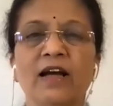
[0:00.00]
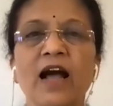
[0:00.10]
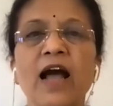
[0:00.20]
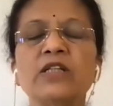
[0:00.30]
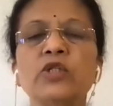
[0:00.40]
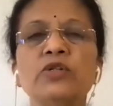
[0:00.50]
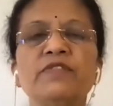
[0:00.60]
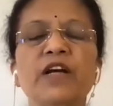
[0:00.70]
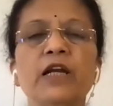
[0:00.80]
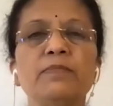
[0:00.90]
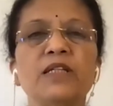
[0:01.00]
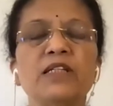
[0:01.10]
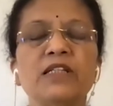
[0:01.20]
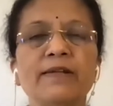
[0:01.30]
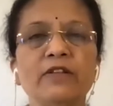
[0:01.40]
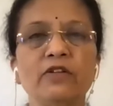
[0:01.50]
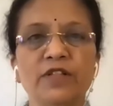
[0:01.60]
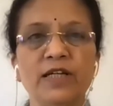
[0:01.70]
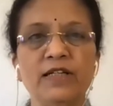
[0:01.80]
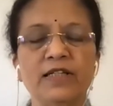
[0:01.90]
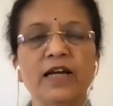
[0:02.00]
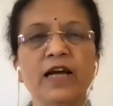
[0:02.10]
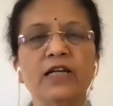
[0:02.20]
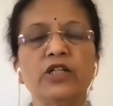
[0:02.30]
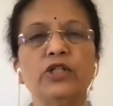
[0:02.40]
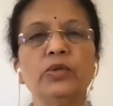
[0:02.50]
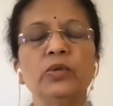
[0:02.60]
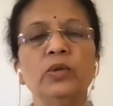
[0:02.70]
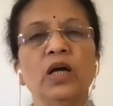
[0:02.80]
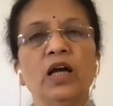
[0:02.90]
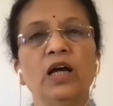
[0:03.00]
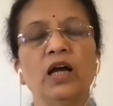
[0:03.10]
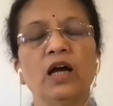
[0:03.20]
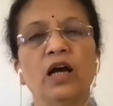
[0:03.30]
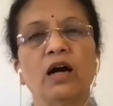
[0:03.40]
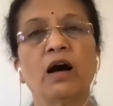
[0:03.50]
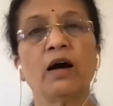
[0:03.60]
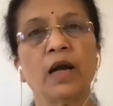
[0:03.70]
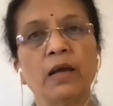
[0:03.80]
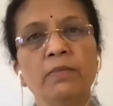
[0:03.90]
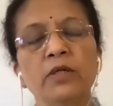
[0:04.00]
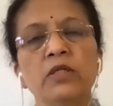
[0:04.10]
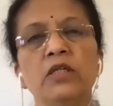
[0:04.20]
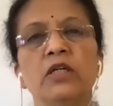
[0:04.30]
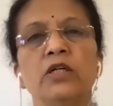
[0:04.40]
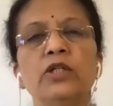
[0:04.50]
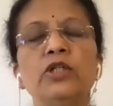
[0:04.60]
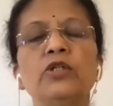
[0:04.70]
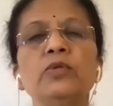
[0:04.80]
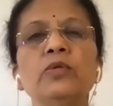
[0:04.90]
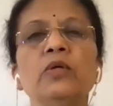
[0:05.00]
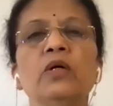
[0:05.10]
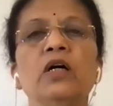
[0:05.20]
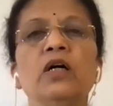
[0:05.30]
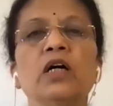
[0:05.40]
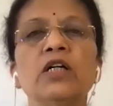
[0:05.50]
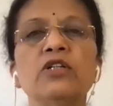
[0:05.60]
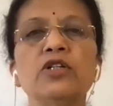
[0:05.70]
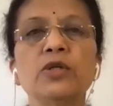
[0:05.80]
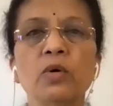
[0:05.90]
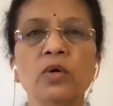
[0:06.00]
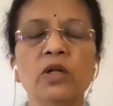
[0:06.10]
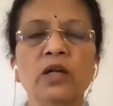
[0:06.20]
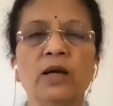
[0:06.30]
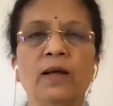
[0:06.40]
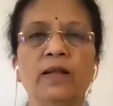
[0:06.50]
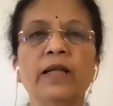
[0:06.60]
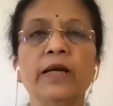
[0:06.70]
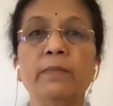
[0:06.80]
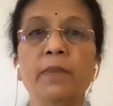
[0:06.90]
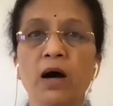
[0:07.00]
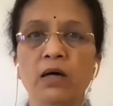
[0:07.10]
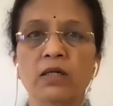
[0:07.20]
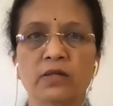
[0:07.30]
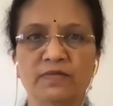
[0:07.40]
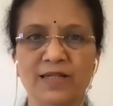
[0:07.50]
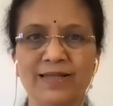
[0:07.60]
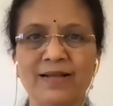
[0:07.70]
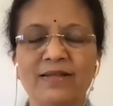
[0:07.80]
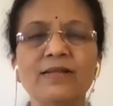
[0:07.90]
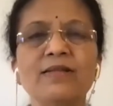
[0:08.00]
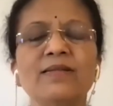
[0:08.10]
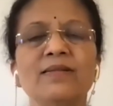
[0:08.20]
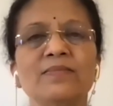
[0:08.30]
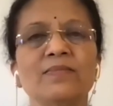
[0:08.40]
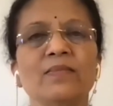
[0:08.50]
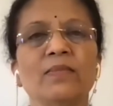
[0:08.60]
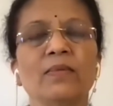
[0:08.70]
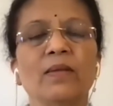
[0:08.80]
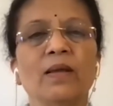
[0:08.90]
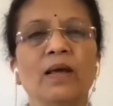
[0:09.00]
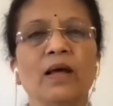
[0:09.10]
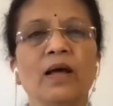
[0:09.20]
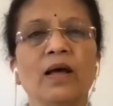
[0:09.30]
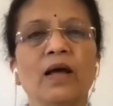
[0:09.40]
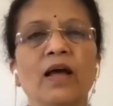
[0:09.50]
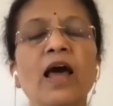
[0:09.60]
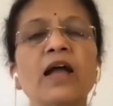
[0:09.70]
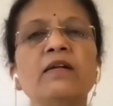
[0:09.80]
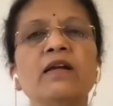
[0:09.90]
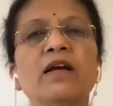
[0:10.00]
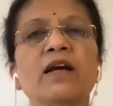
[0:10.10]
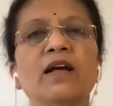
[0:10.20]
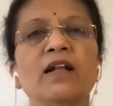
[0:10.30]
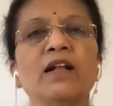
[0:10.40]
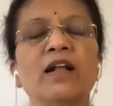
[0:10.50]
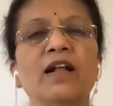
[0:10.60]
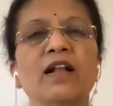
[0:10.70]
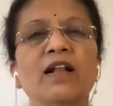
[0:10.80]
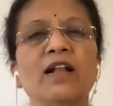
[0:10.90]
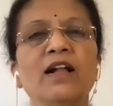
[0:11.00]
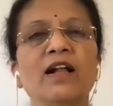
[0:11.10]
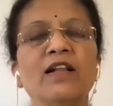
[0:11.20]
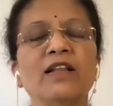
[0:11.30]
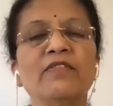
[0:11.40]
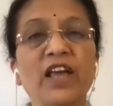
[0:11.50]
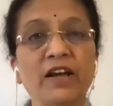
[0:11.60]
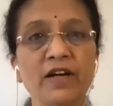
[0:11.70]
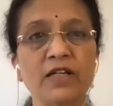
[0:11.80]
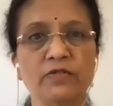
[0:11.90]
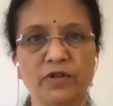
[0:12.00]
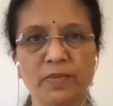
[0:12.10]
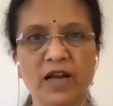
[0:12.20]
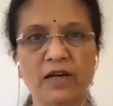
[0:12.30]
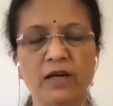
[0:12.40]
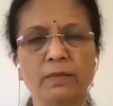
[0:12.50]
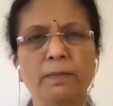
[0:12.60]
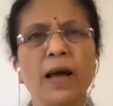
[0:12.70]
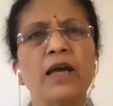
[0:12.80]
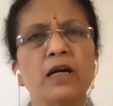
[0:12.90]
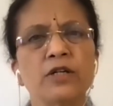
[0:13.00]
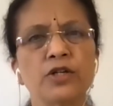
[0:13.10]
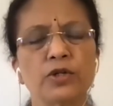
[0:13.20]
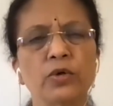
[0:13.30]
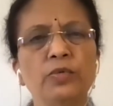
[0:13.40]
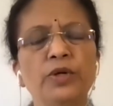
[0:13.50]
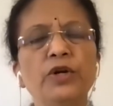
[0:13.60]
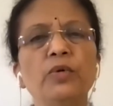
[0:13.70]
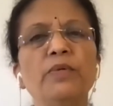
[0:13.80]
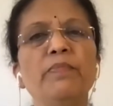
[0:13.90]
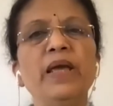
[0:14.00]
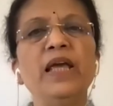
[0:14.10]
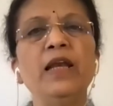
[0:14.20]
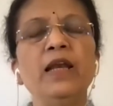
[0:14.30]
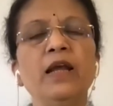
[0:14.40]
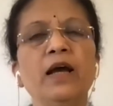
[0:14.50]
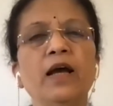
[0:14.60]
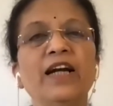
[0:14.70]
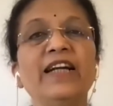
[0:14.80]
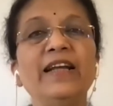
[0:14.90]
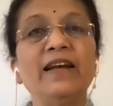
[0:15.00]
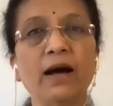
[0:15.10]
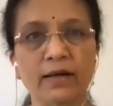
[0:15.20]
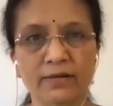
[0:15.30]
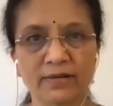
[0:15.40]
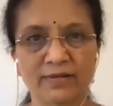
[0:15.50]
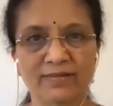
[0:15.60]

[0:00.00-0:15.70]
As you develop the strength of the intellect, you are able to control the demands of the senses and the vagaries of the mind. By control, we don't mean denial.